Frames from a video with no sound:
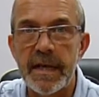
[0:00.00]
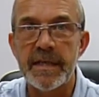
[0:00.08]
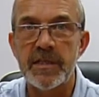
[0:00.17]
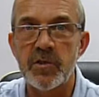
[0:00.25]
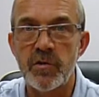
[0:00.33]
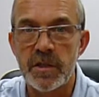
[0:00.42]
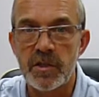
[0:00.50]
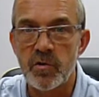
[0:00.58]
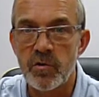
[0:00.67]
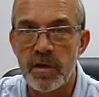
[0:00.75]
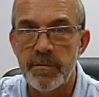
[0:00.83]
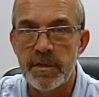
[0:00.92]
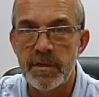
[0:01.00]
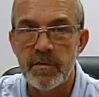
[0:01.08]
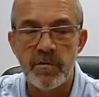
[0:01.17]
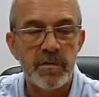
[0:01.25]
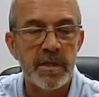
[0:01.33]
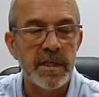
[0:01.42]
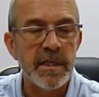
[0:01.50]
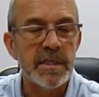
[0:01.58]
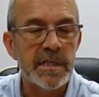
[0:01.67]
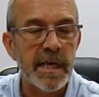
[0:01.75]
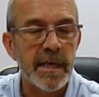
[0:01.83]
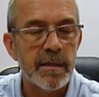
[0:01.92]
electronic torque limiter, or
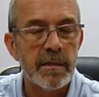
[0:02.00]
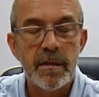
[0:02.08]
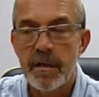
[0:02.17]
the ETL,